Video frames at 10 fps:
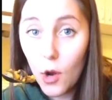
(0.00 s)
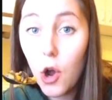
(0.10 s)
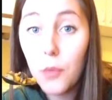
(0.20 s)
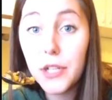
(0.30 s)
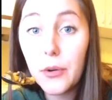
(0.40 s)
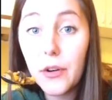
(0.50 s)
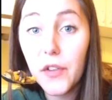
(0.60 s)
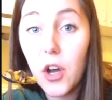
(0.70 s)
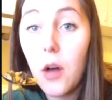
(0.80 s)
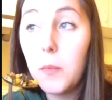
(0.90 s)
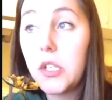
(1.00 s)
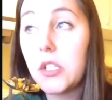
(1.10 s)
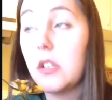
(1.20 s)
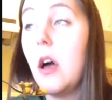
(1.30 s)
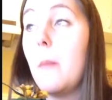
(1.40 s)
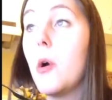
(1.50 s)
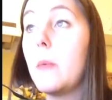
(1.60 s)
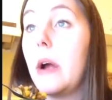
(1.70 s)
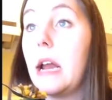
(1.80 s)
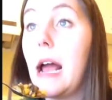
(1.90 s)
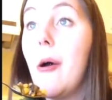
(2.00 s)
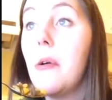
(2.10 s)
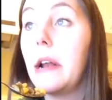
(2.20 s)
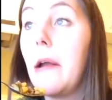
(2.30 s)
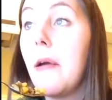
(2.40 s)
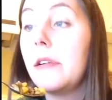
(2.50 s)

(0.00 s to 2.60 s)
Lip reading: hoped I would have accomplished a lot more by now, and